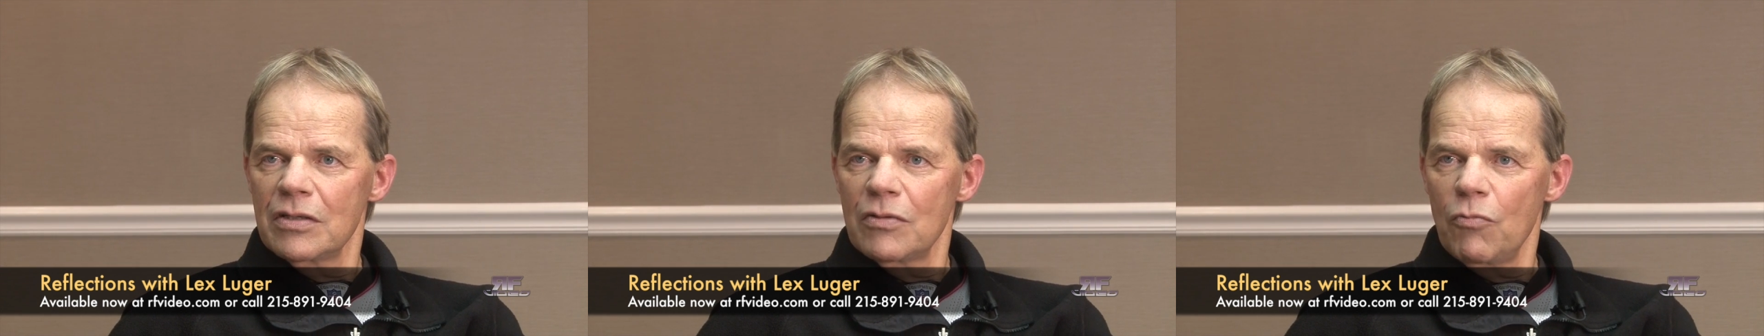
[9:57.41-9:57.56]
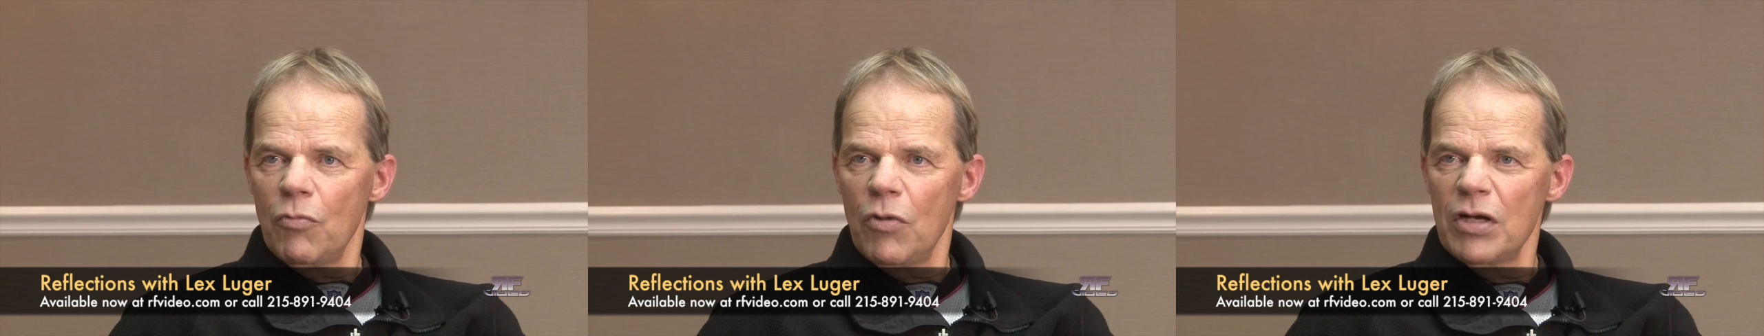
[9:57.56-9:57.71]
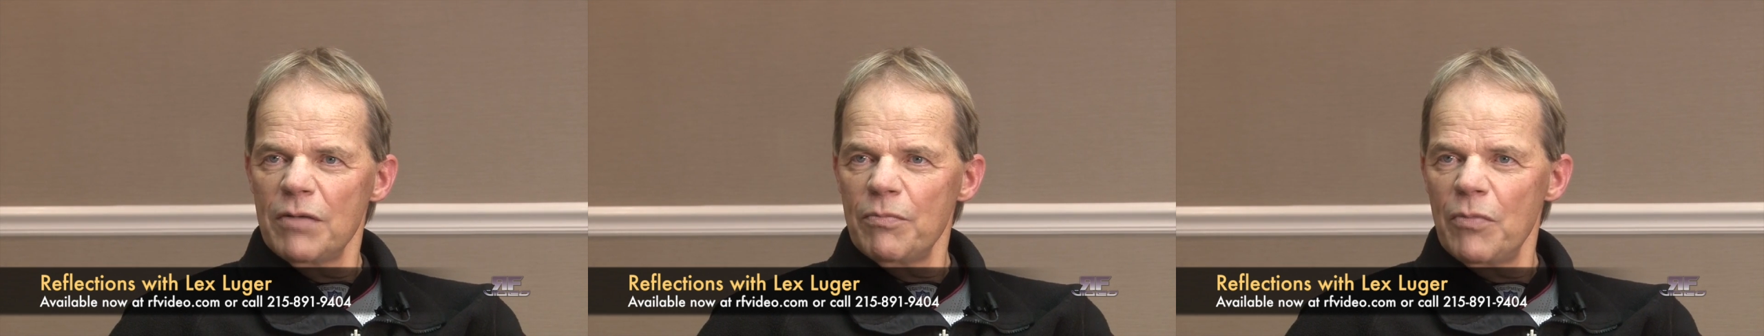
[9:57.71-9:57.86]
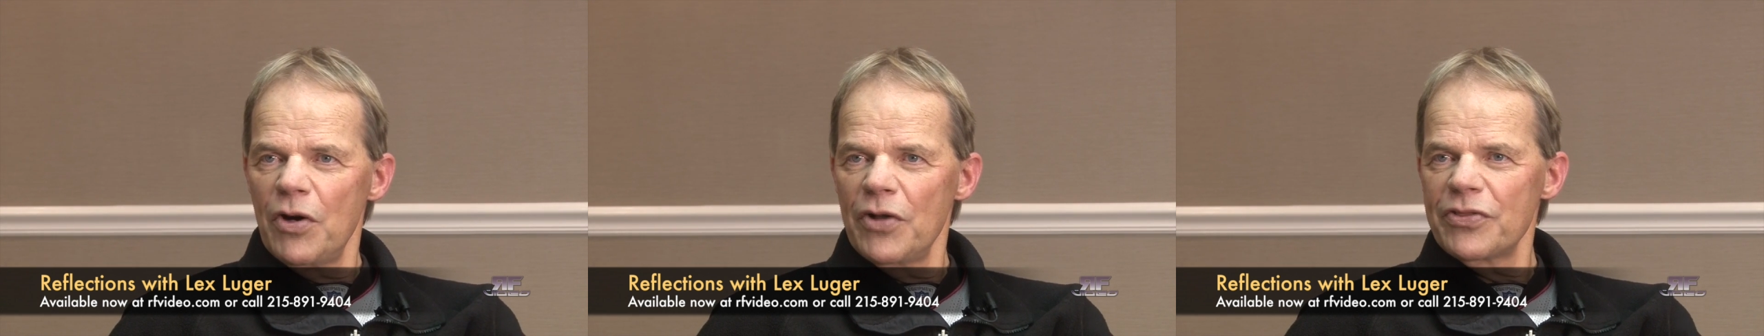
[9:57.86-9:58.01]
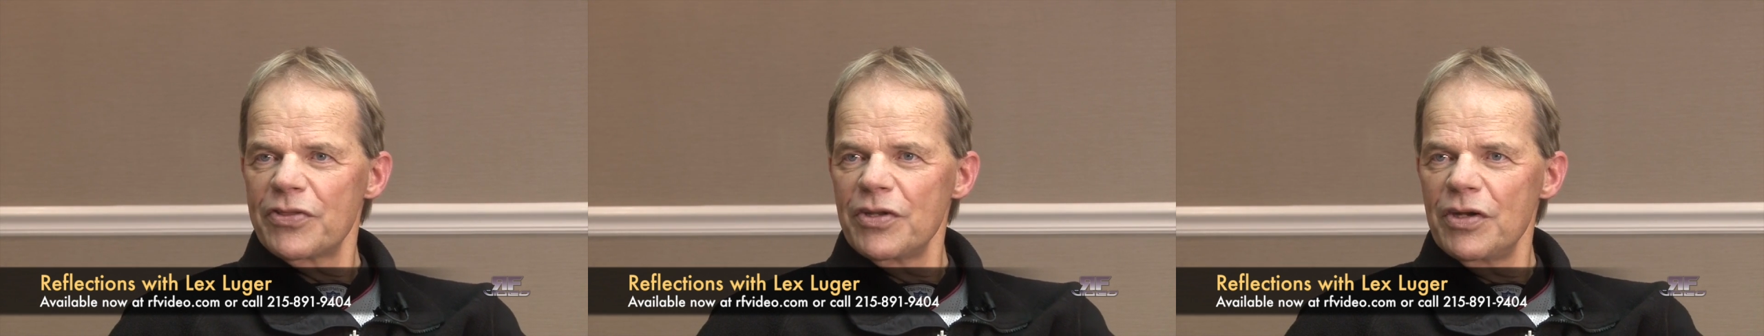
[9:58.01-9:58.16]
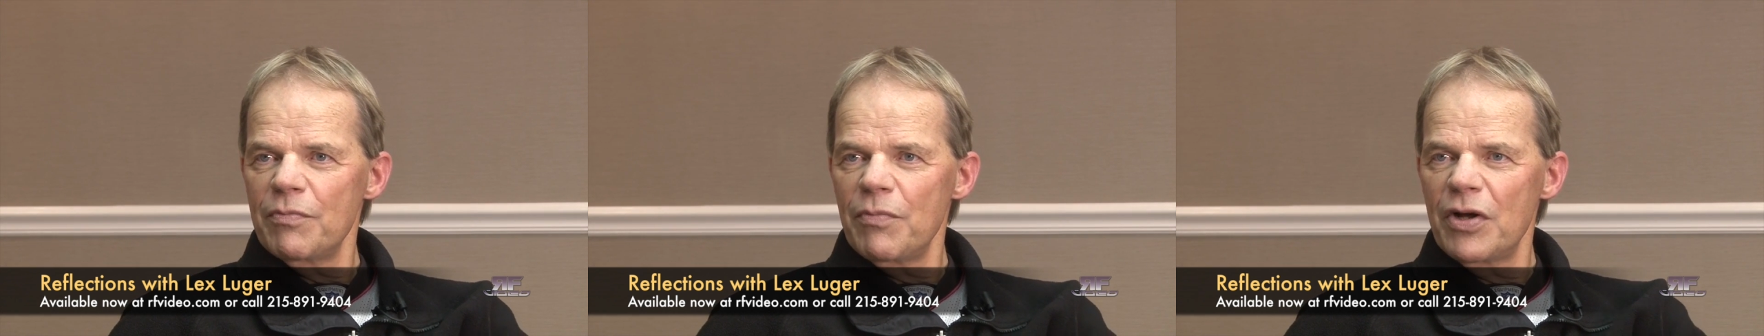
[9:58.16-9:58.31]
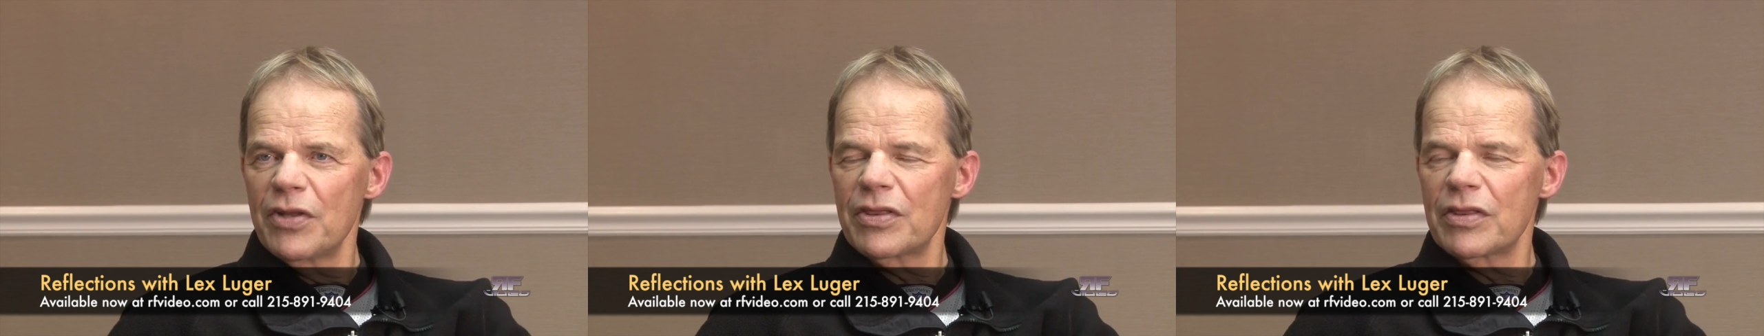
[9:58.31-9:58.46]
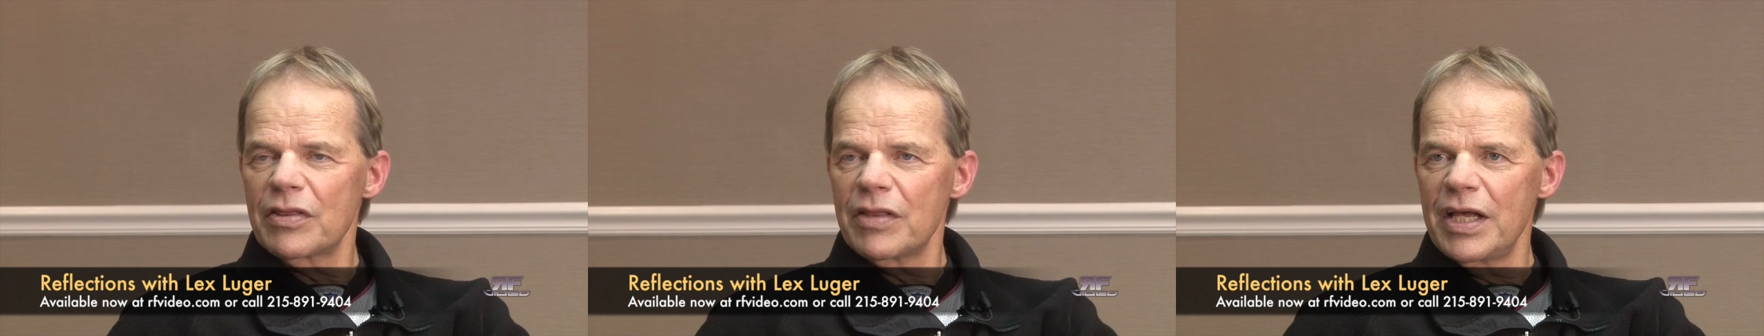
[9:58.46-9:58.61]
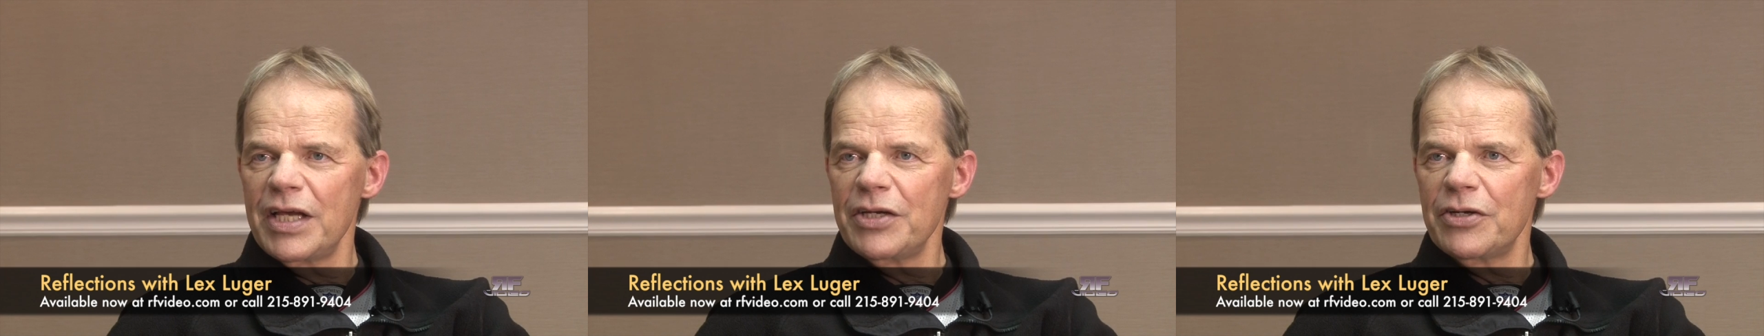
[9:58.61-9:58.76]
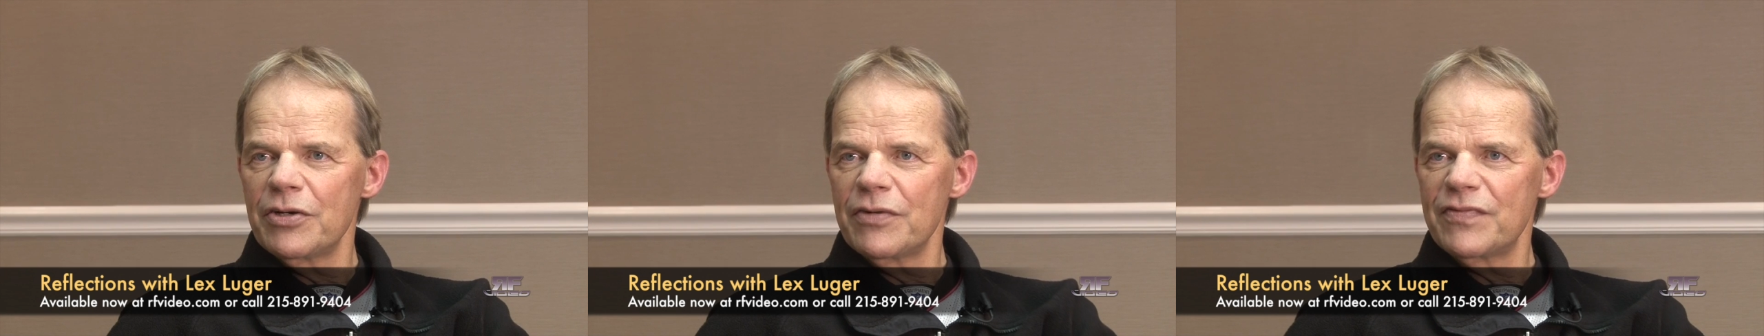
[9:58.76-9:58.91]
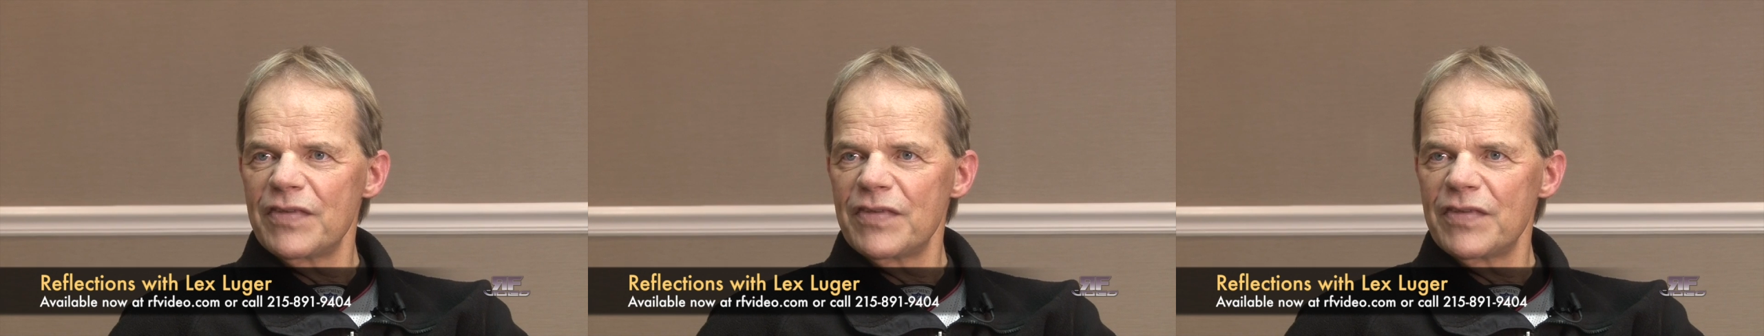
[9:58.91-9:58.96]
one month, and a month later,